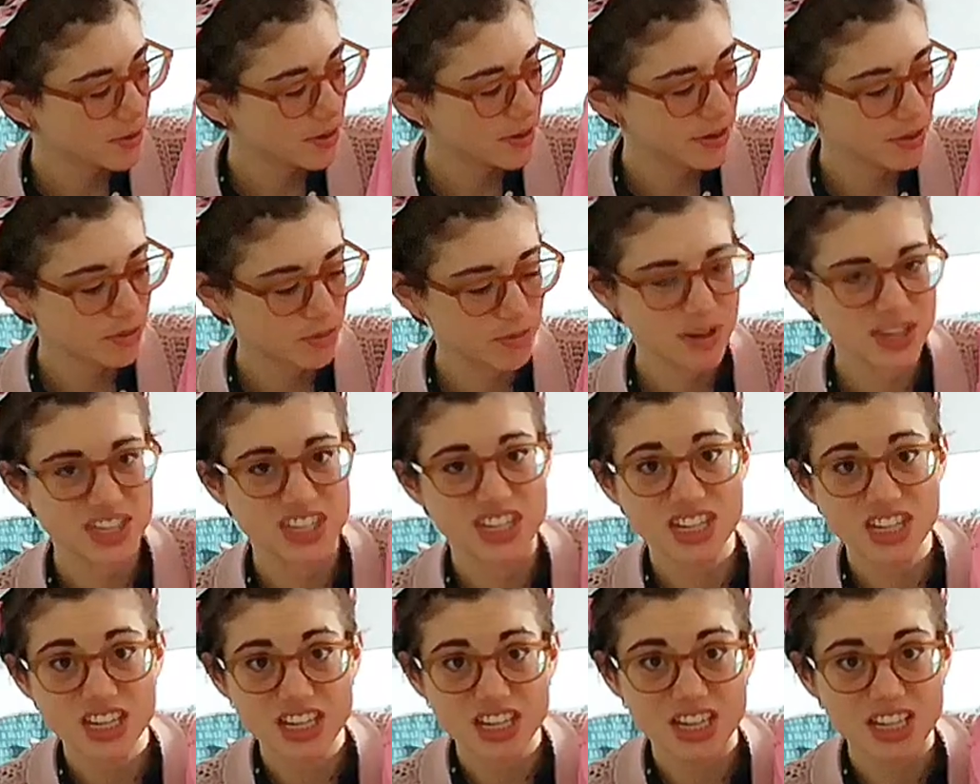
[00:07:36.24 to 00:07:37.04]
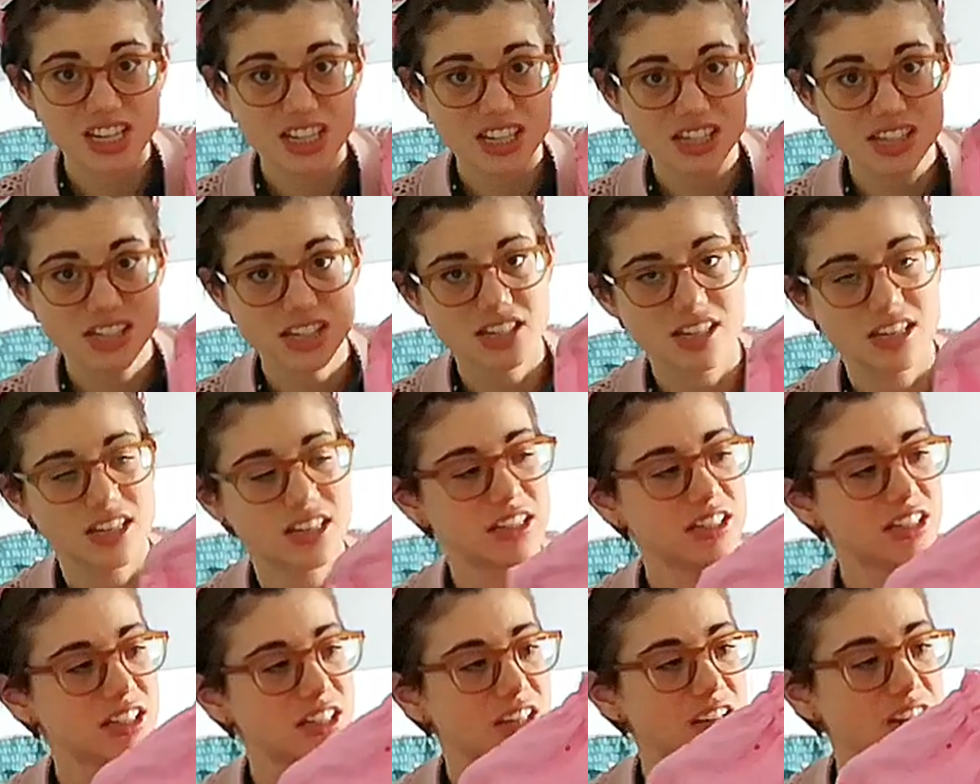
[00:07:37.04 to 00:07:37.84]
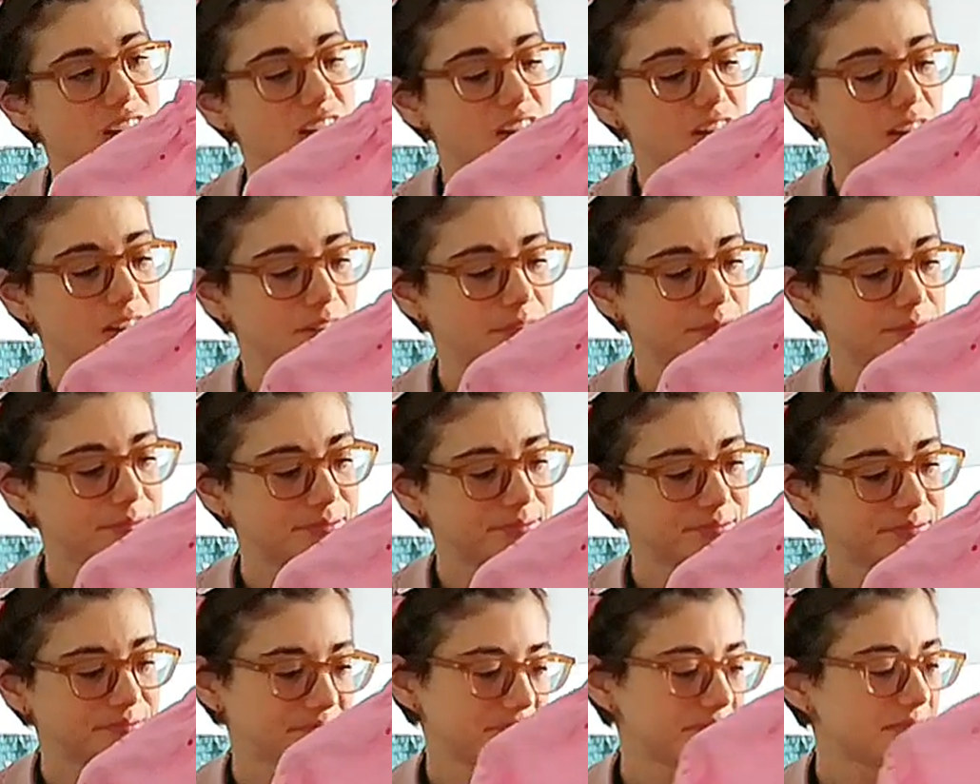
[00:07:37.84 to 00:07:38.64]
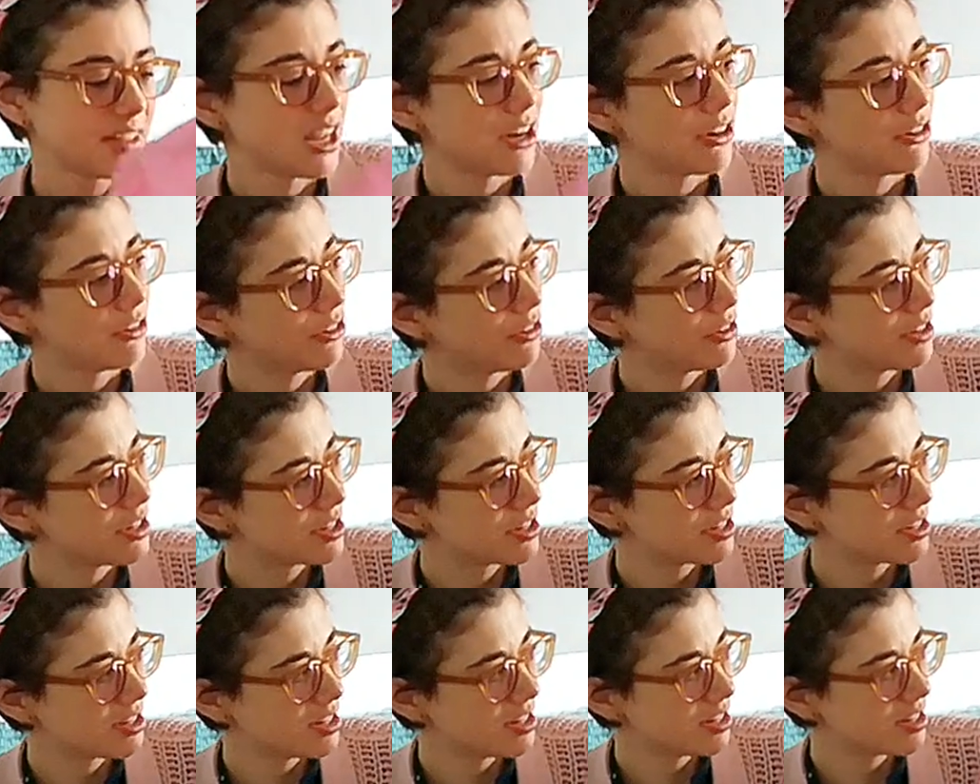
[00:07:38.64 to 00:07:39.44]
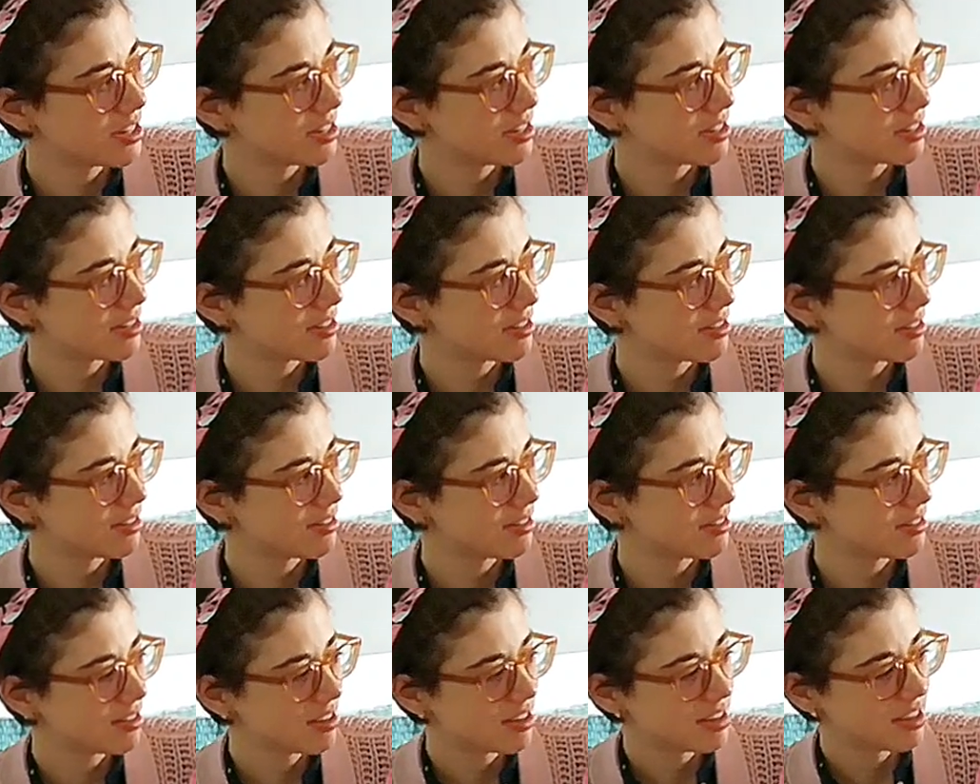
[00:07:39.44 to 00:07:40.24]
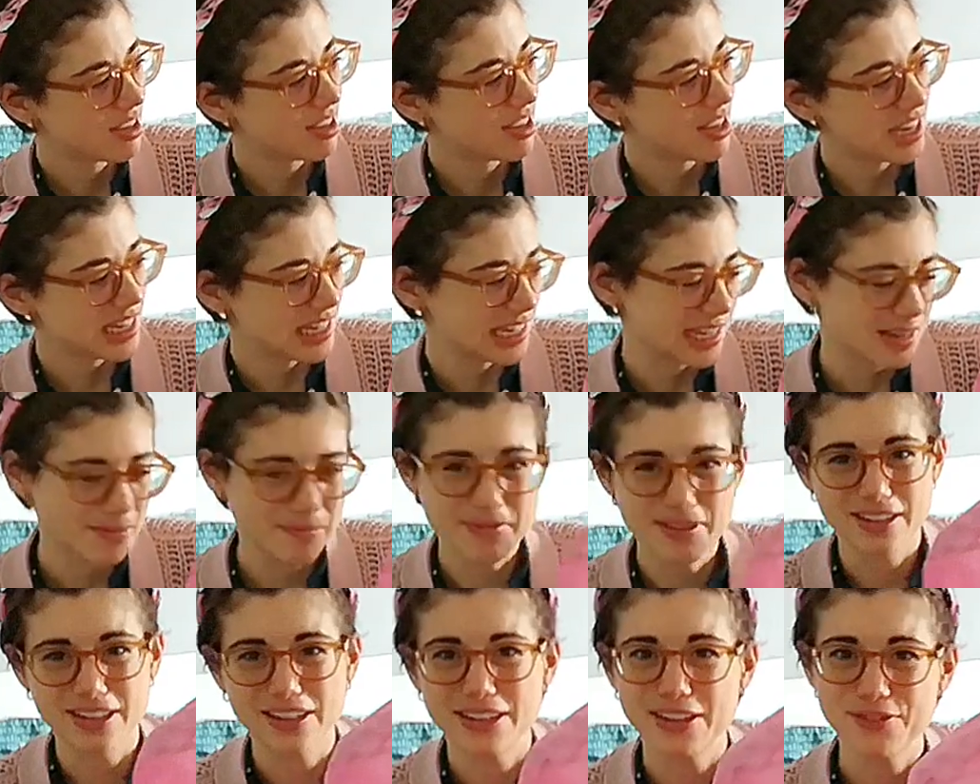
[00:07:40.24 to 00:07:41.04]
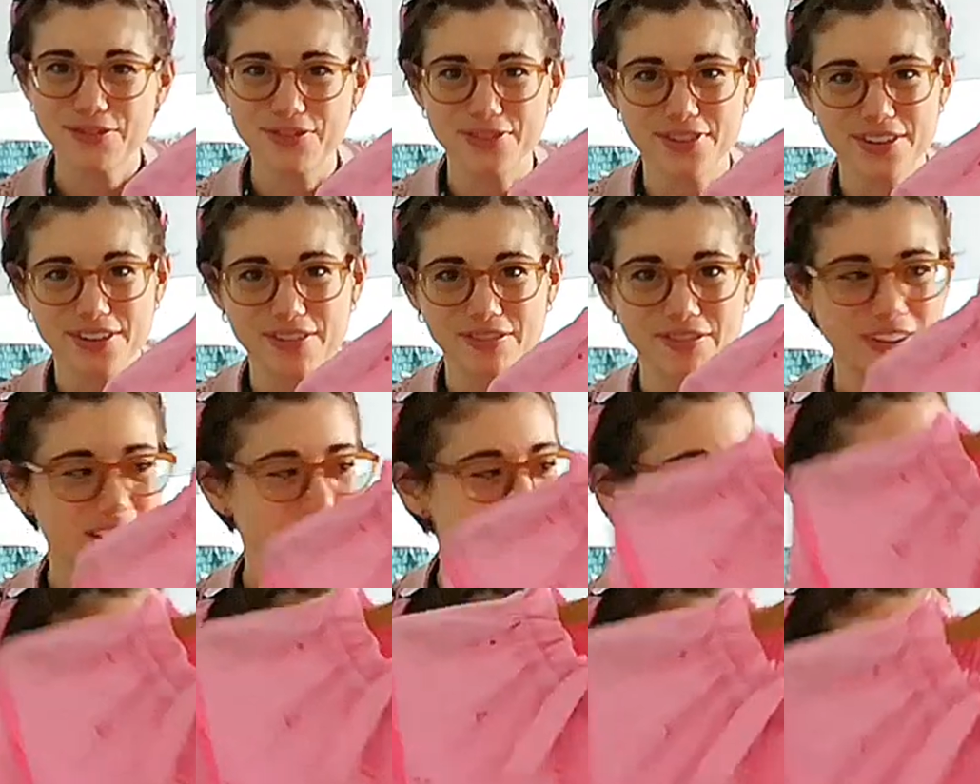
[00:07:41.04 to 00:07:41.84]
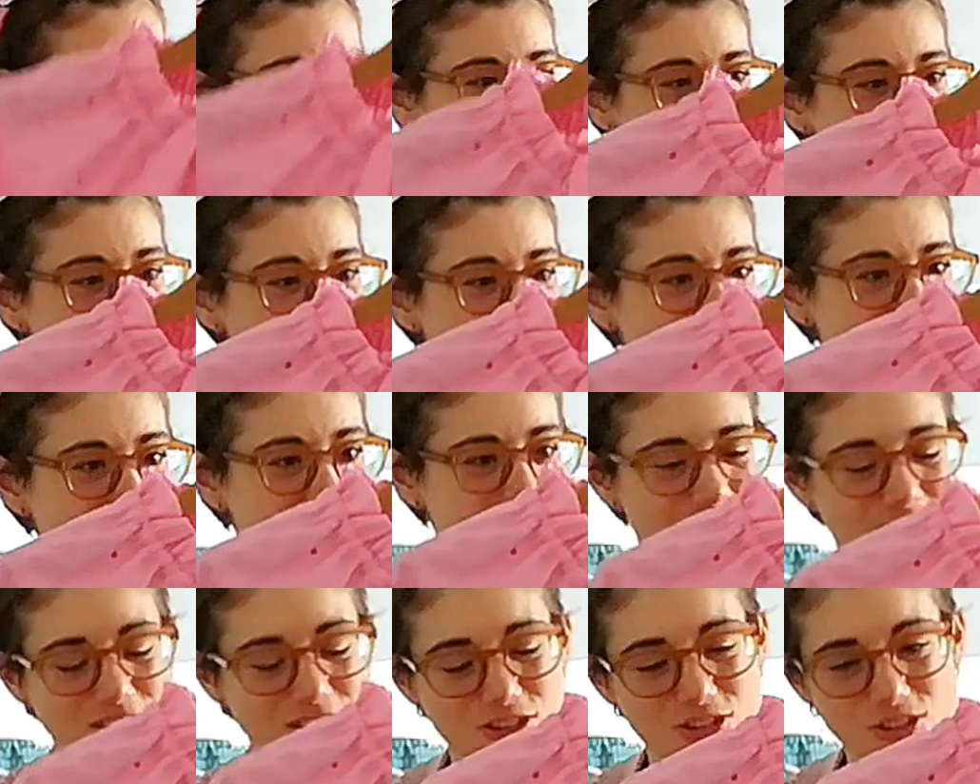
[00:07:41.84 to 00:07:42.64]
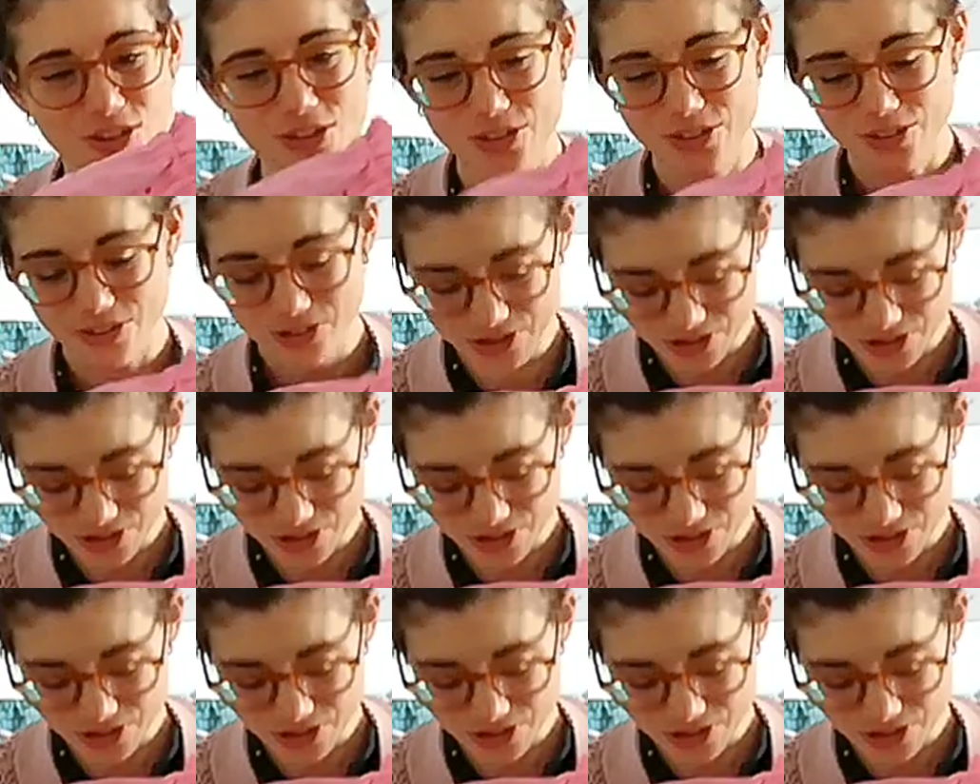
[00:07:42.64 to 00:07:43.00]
with jeans, and I don't know, it's something different, right? I think the color also is